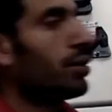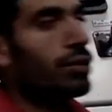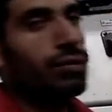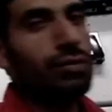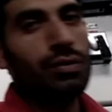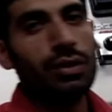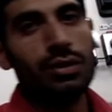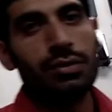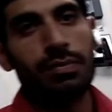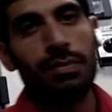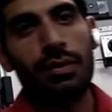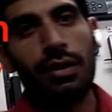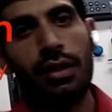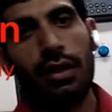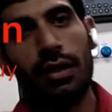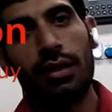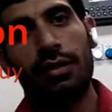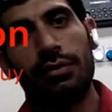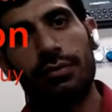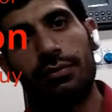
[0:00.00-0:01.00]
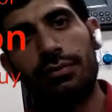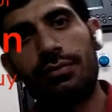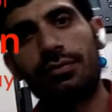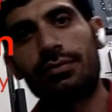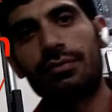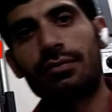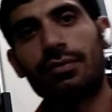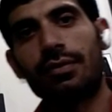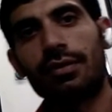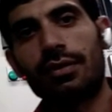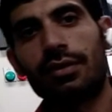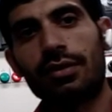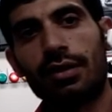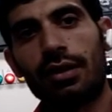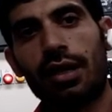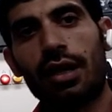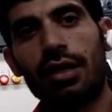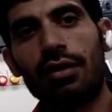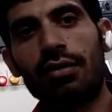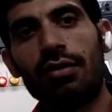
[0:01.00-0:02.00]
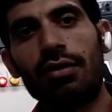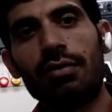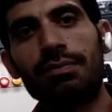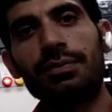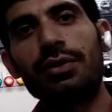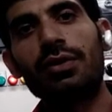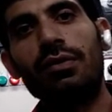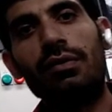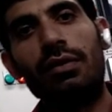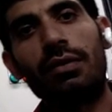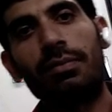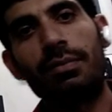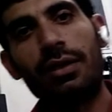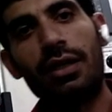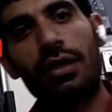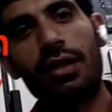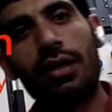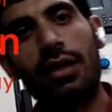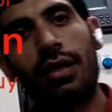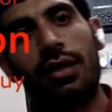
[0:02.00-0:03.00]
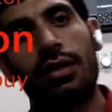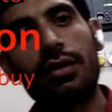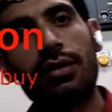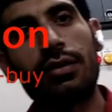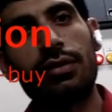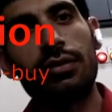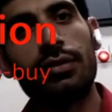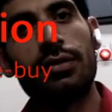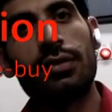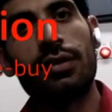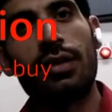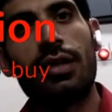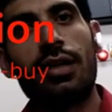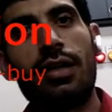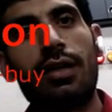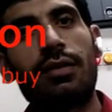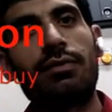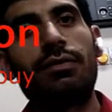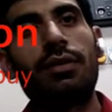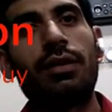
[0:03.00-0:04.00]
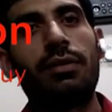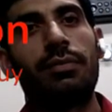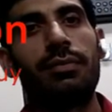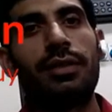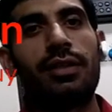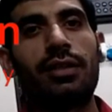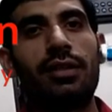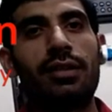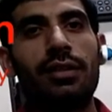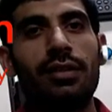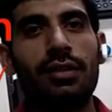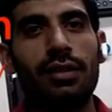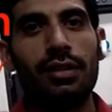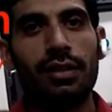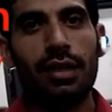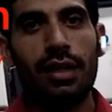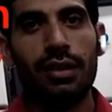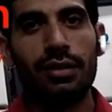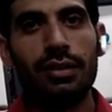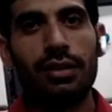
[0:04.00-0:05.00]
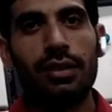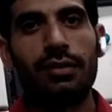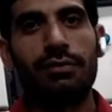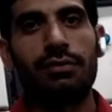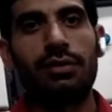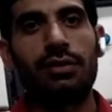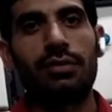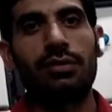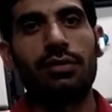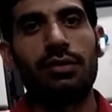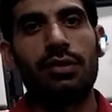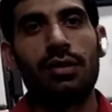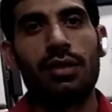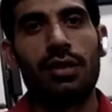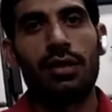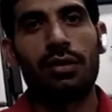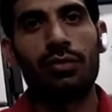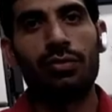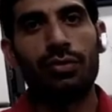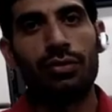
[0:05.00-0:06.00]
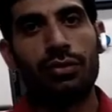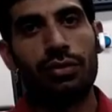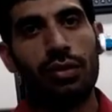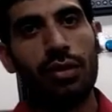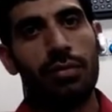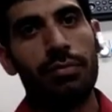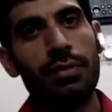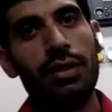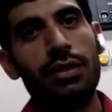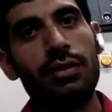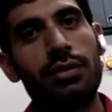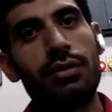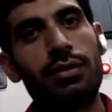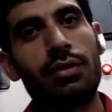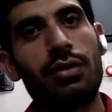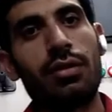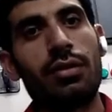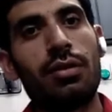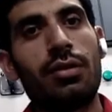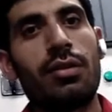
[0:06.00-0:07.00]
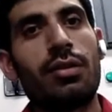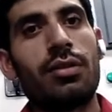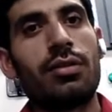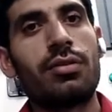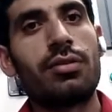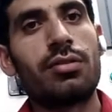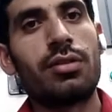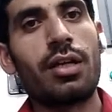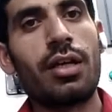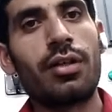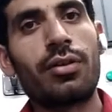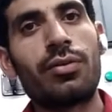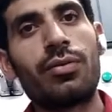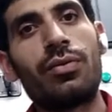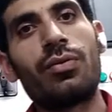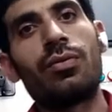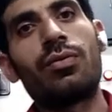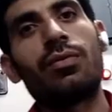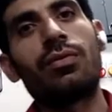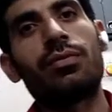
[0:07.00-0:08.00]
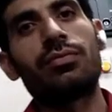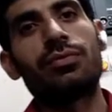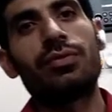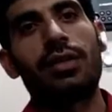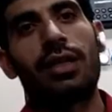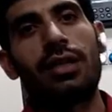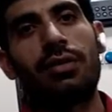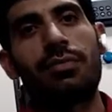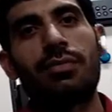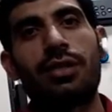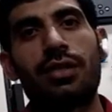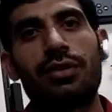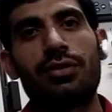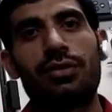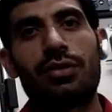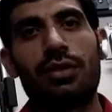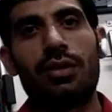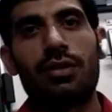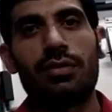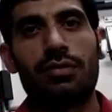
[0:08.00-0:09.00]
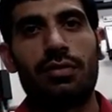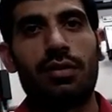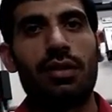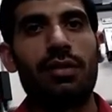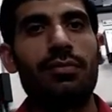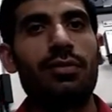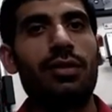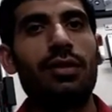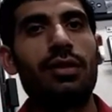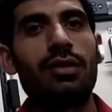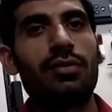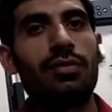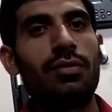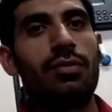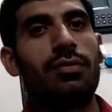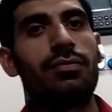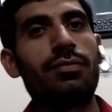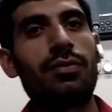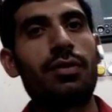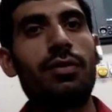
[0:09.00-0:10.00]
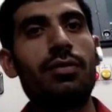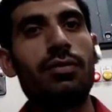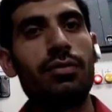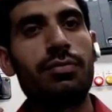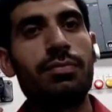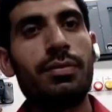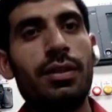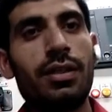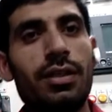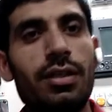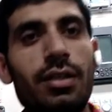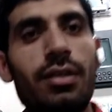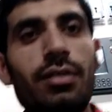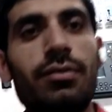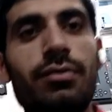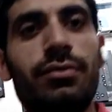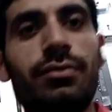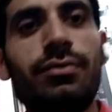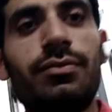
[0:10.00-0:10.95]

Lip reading: want to explain. I hope you will be like and given good comments. Thank you very much. Assalamu alaikum. Goodbye.